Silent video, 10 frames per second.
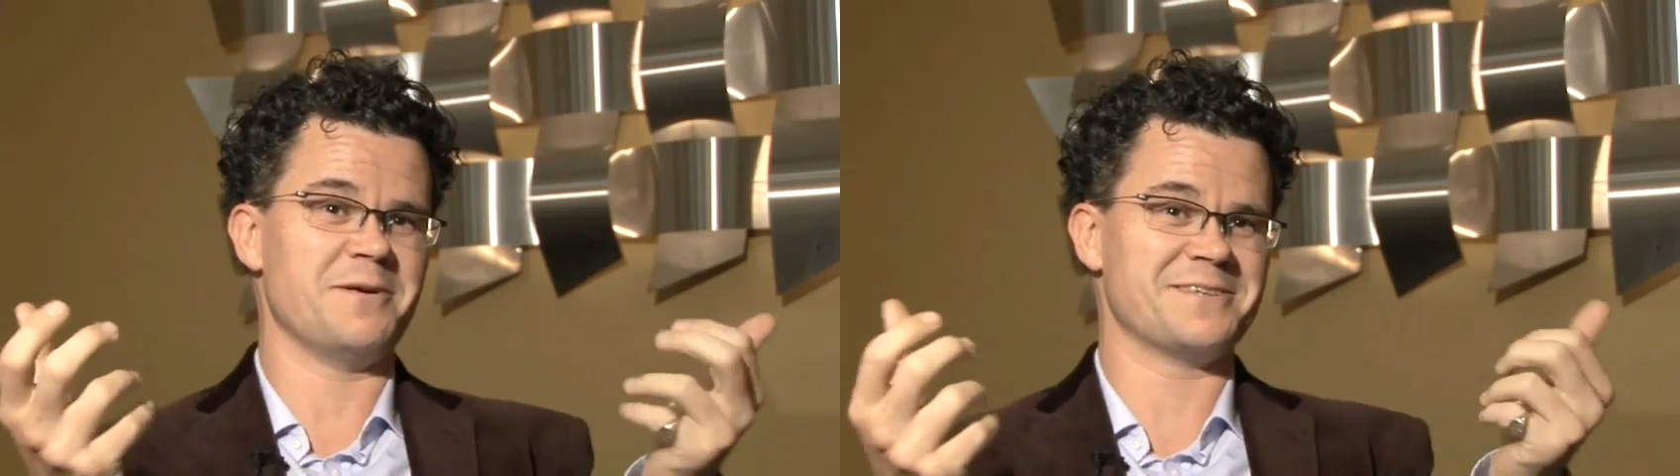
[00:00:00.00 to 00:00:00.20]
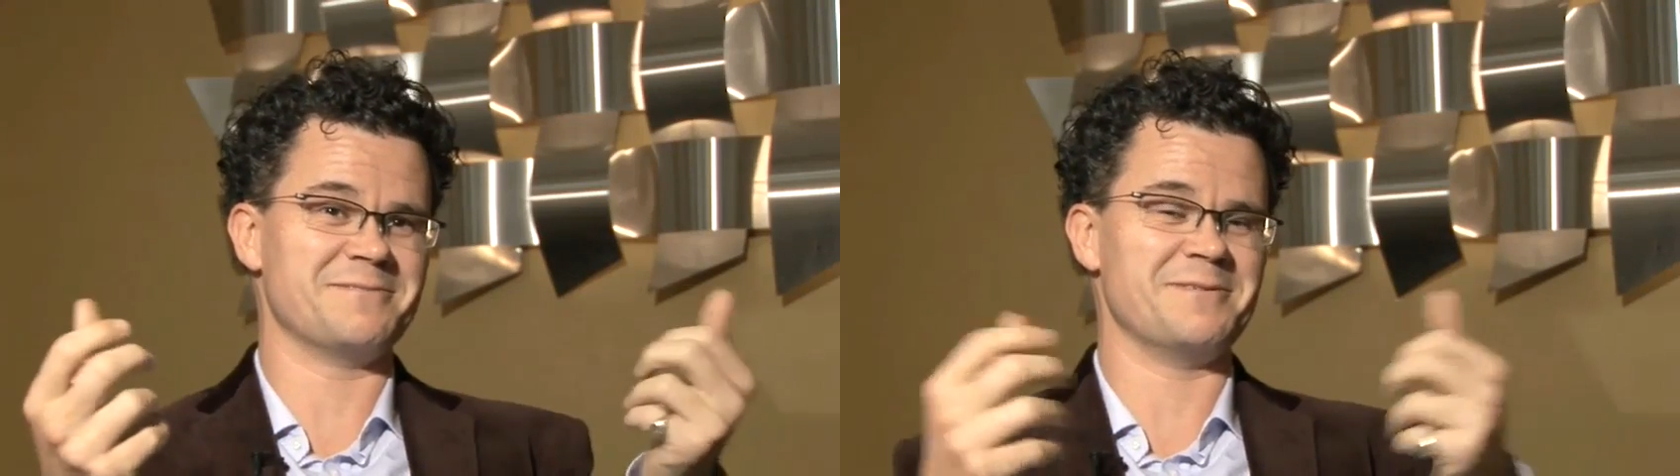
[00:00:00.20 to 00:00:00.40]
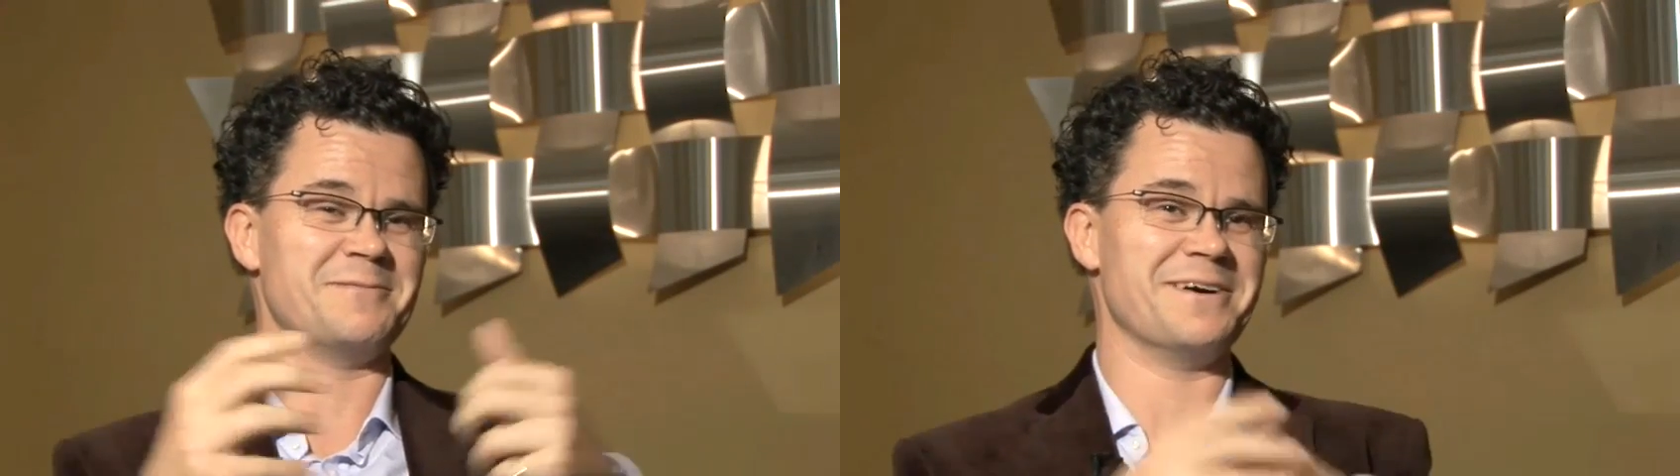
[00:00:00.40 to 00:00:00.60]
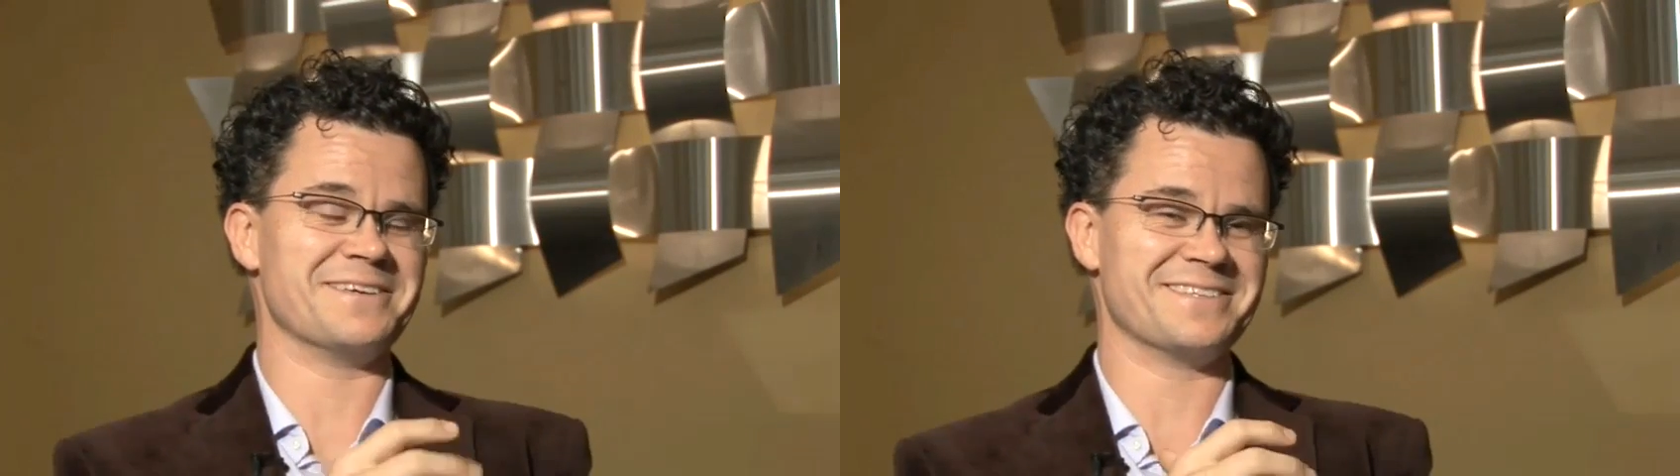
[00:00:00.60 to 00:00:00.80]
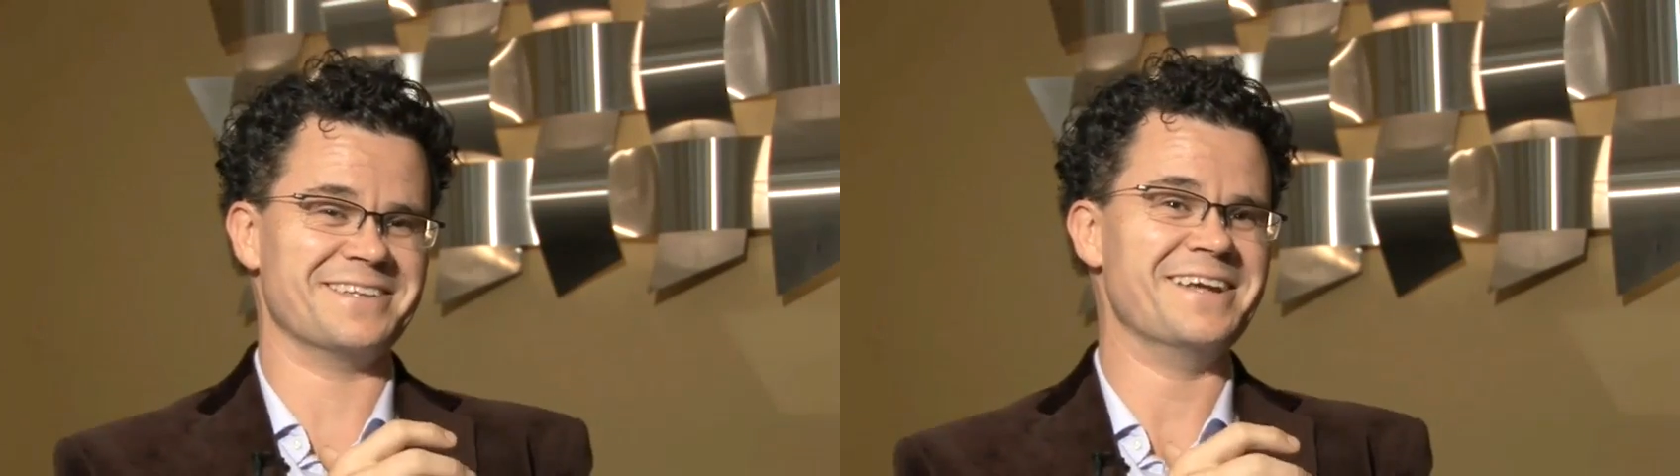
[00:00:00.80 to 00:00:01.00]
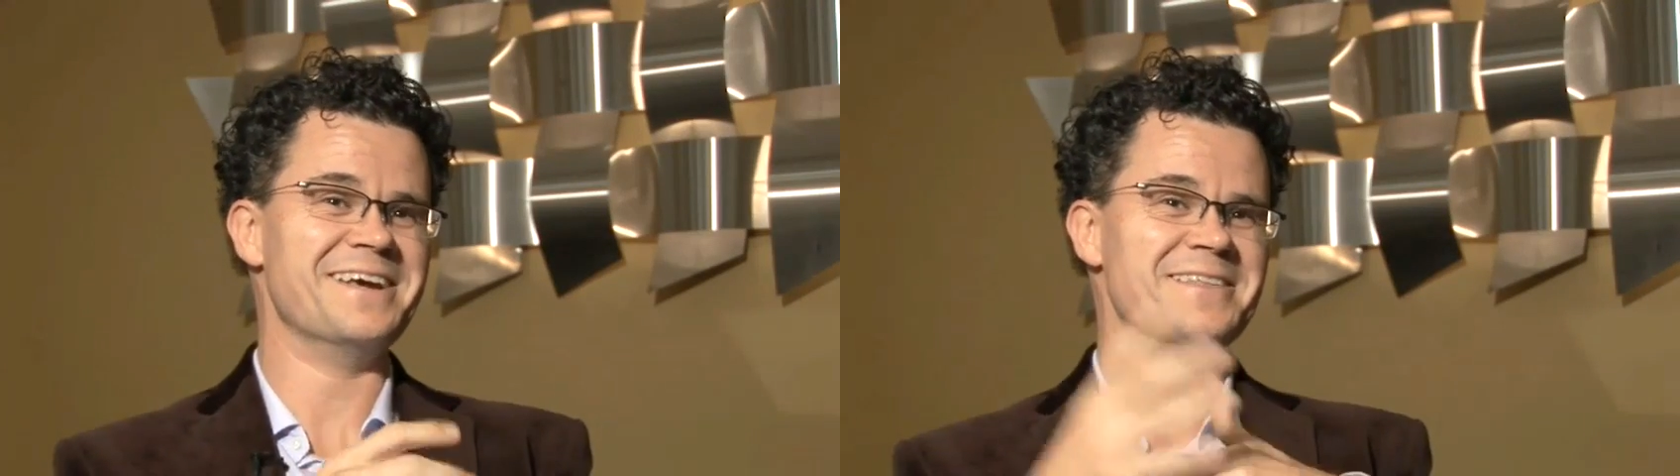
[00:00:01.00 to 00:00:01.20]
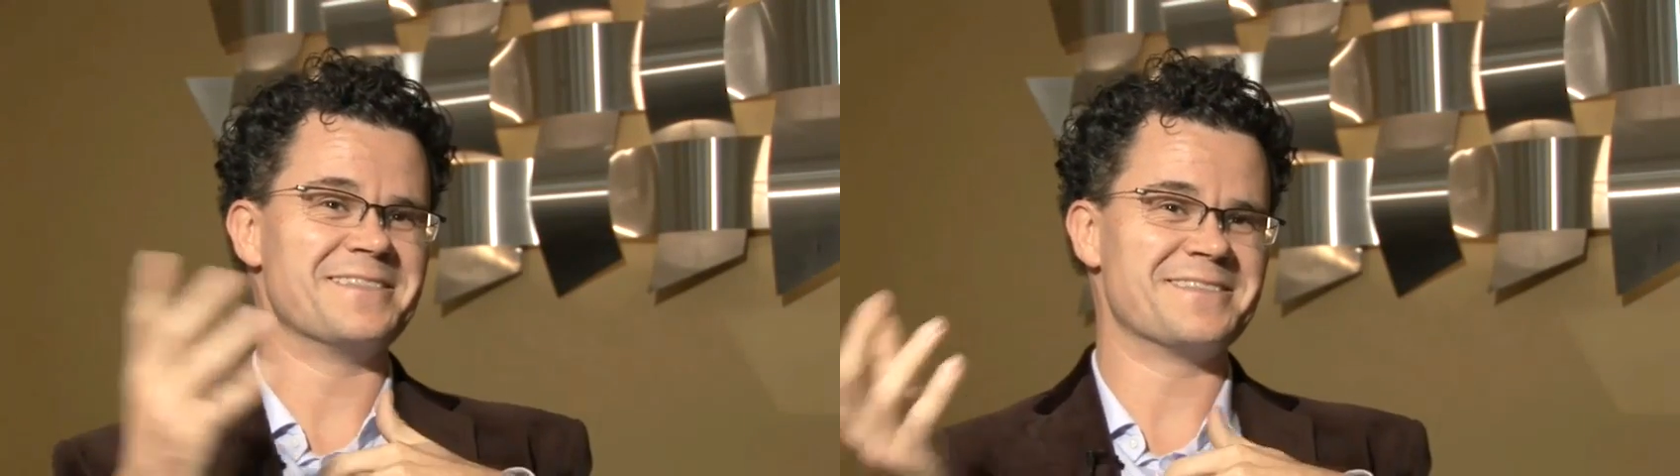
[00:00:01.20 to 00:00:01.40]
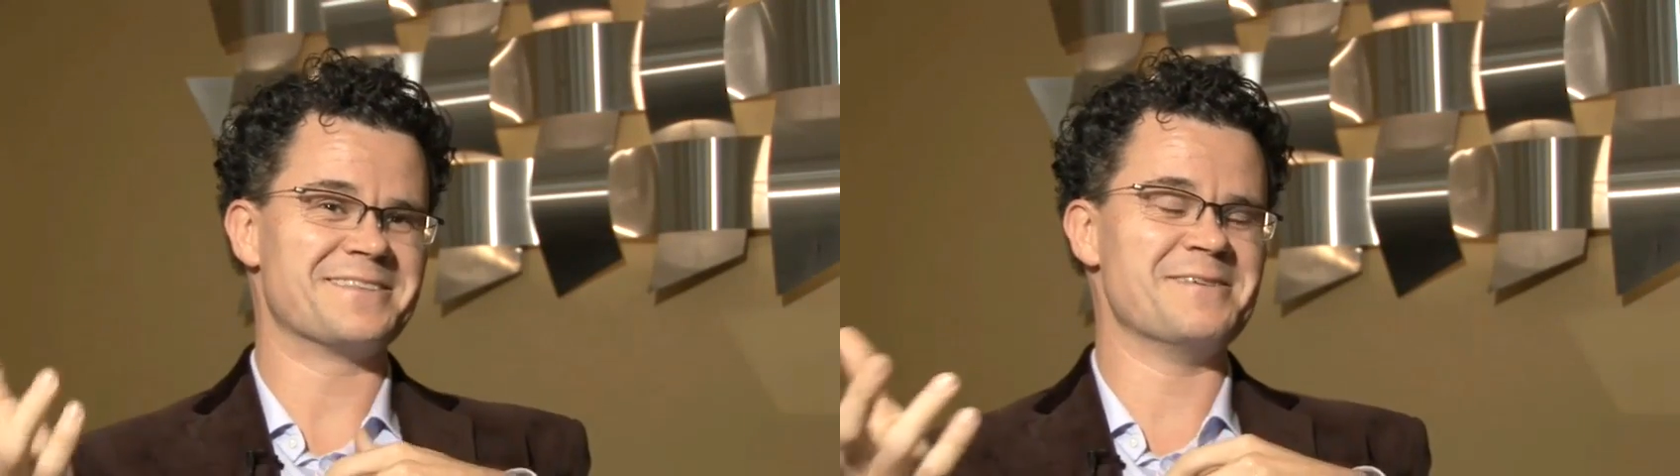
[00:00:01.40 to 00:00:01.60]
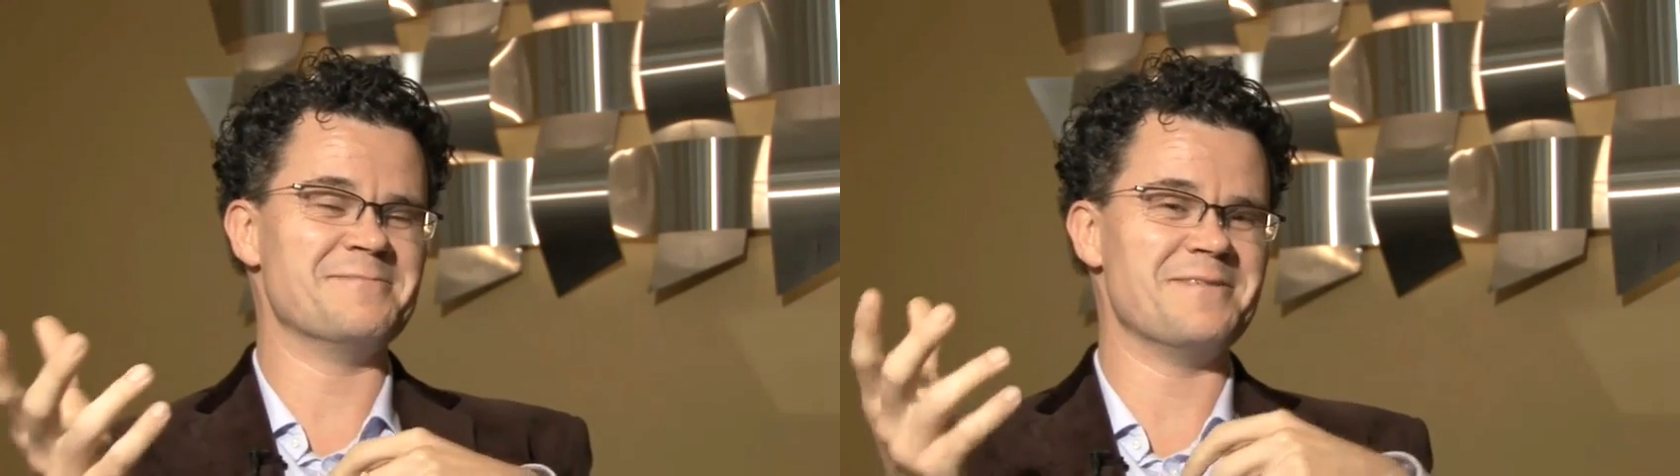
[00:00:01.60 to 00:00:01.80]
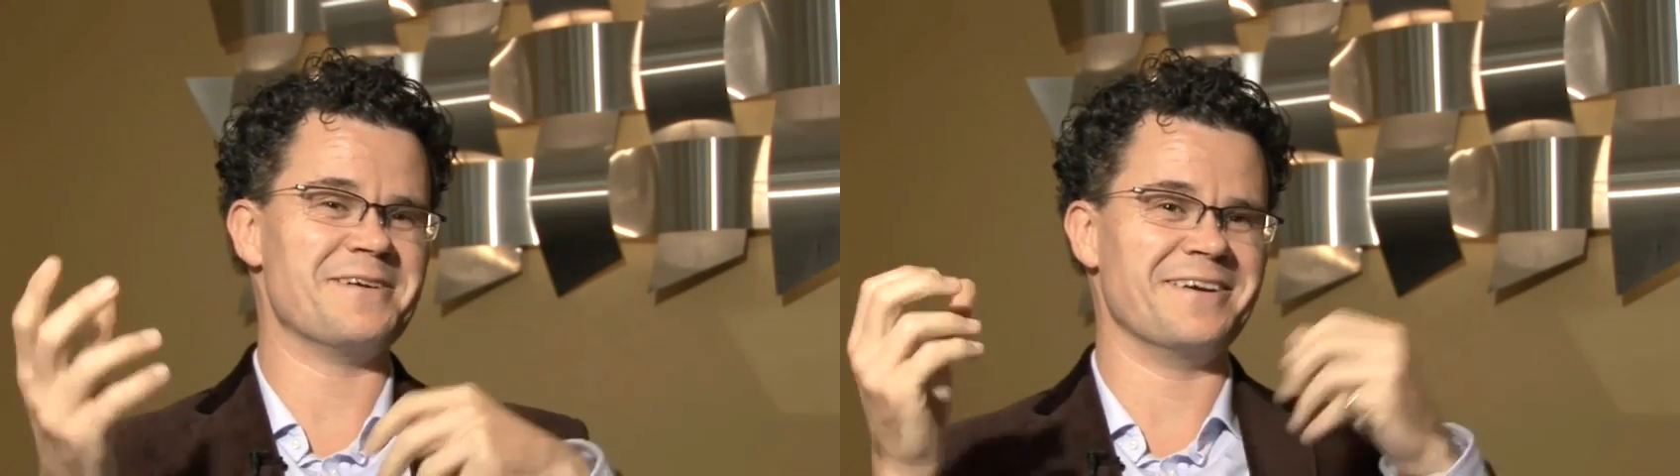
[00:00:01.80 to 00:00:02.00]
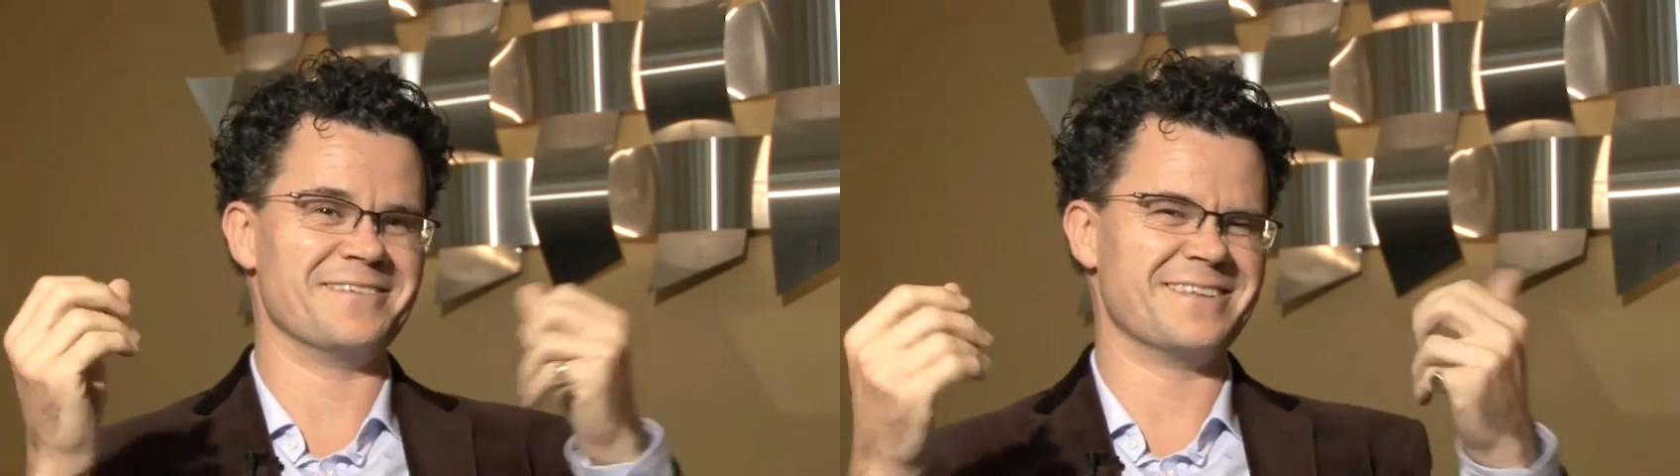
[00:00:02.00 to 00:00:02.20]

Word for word: possibly worse than tomorrow,